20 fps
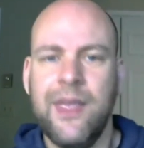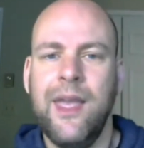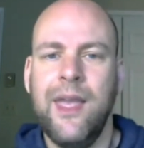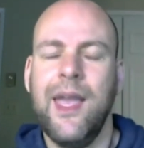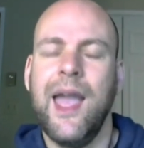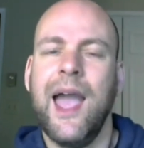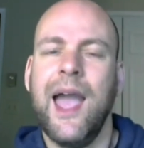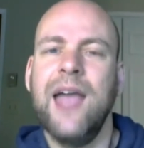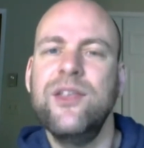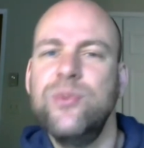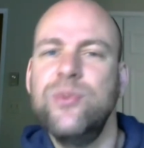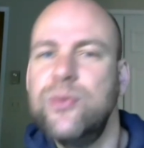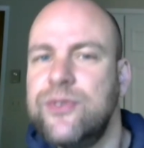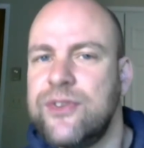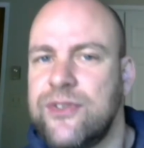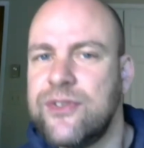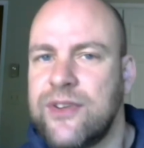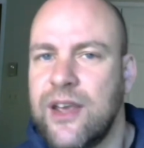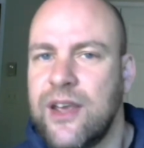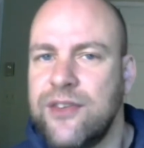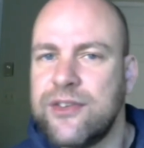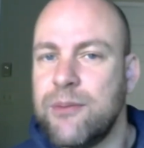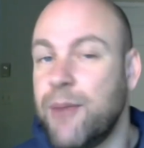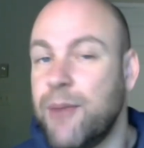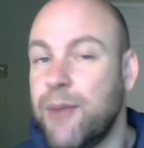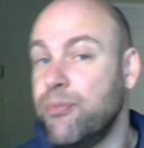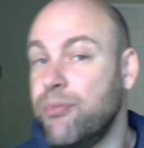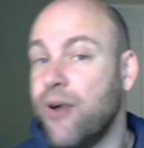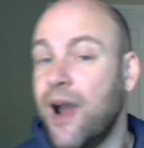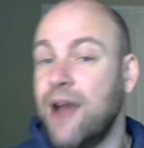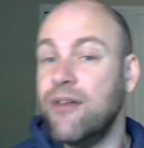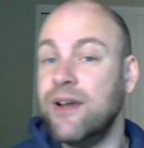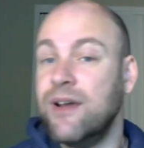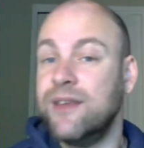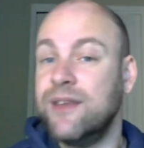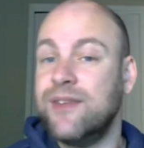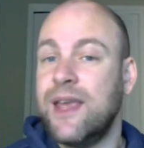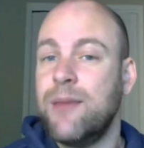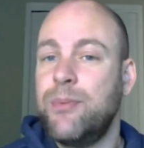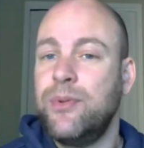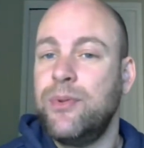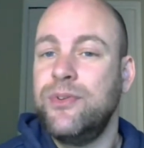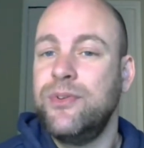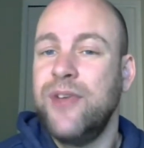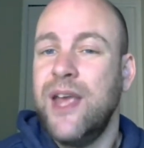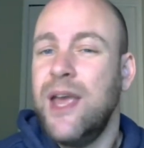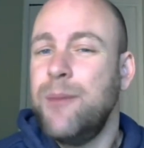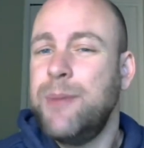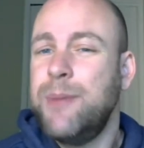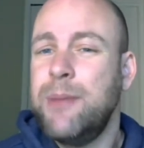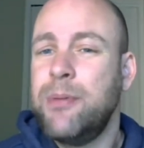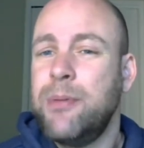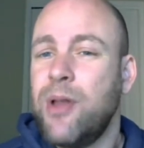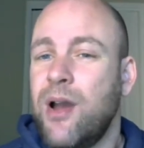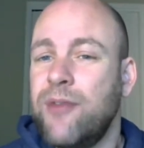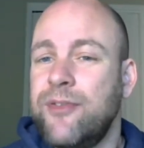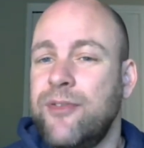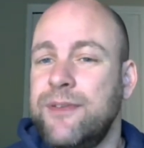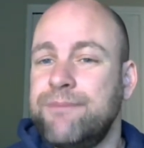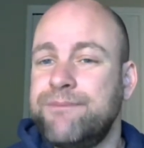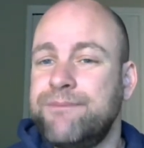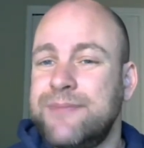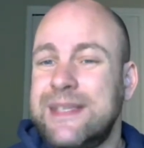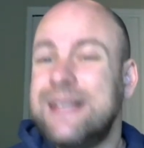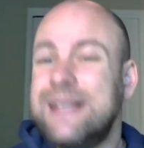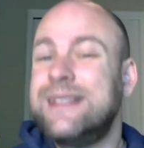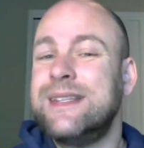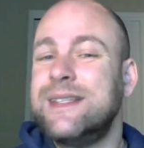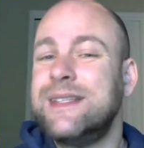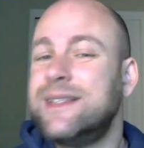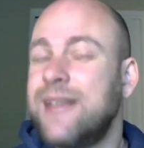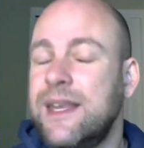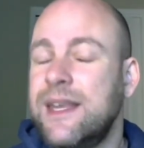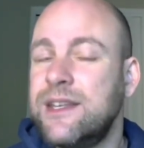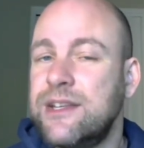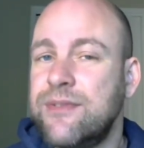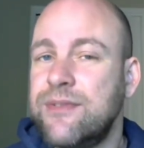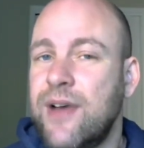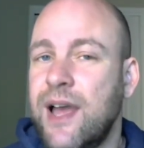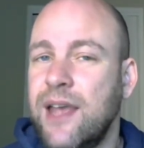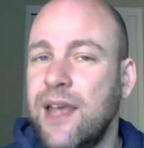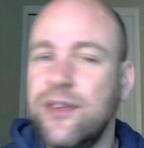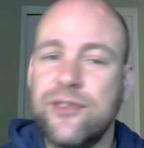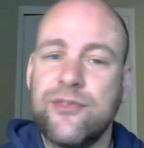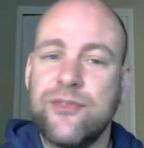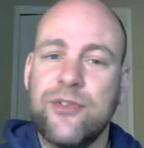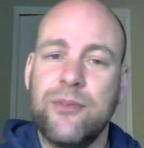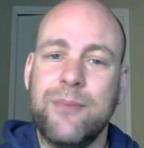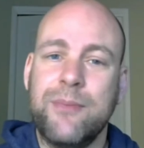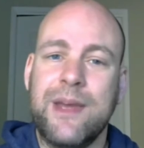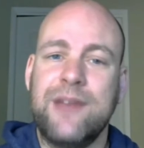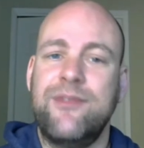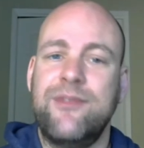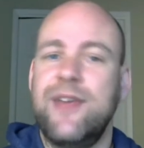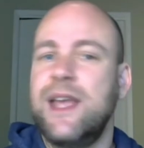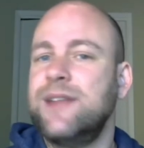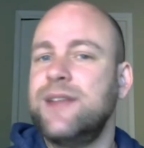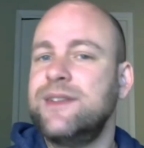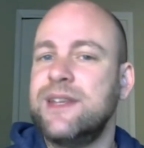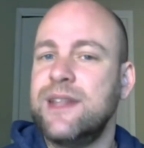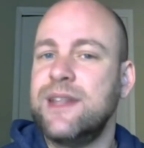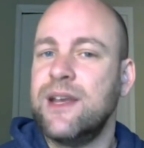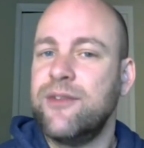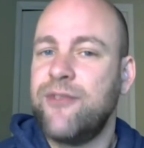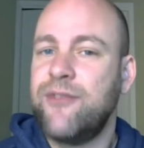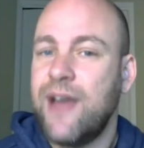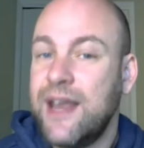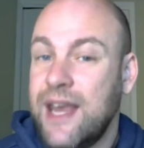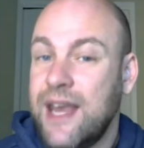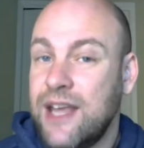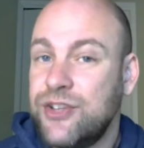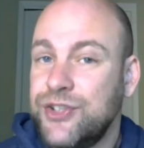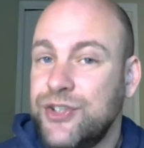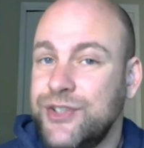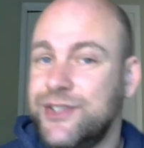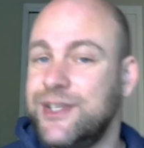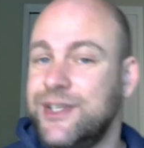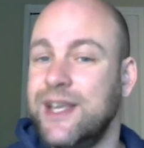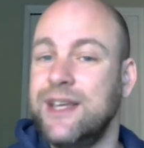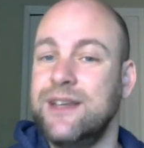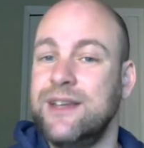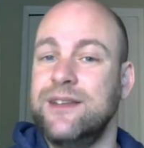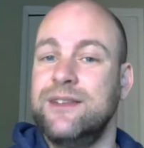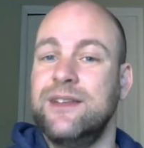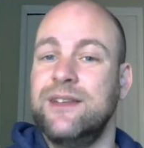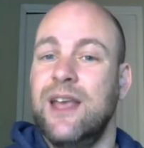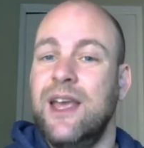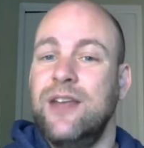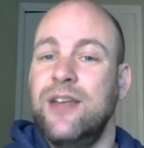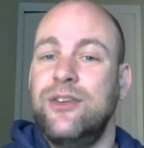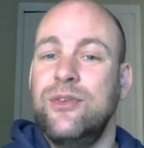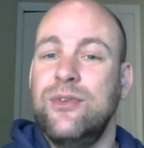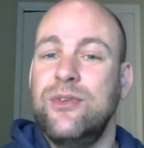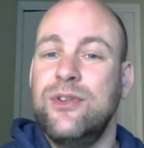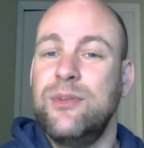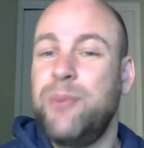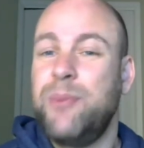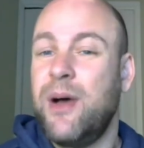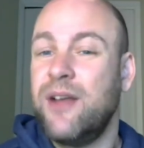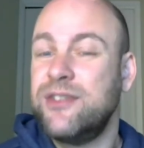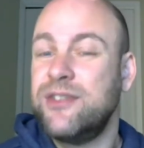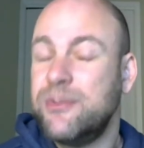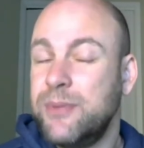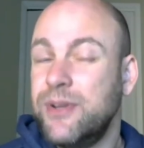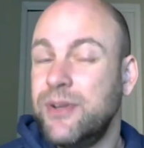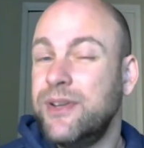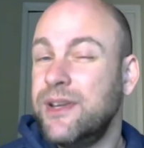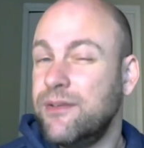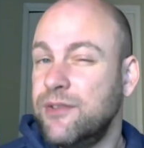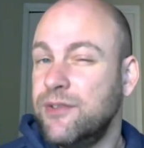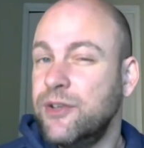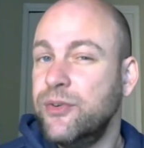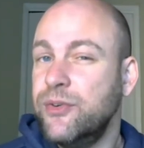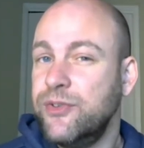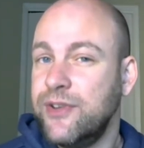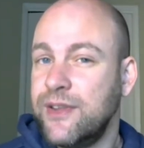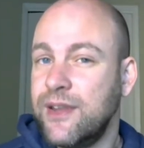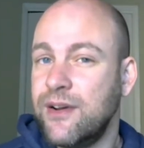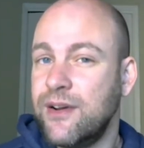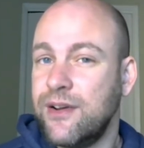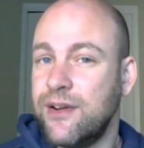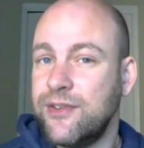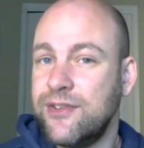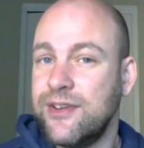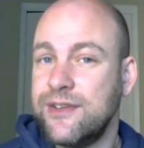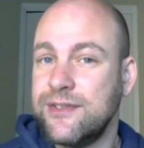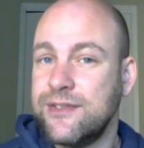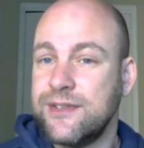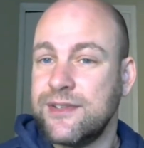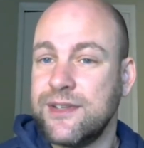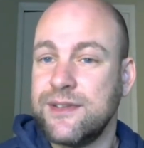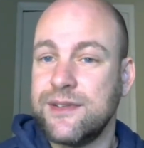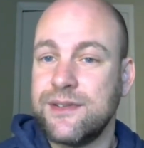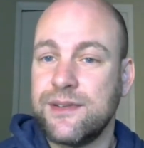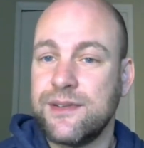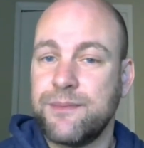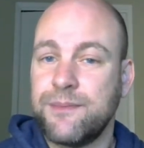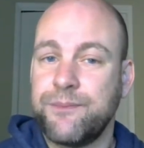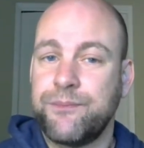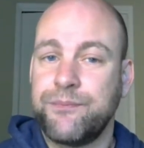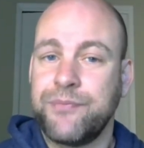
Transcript: As was discussed in my prior examples, people are often disincentivized from advancing their financial status due to the possibility of losing their assistance.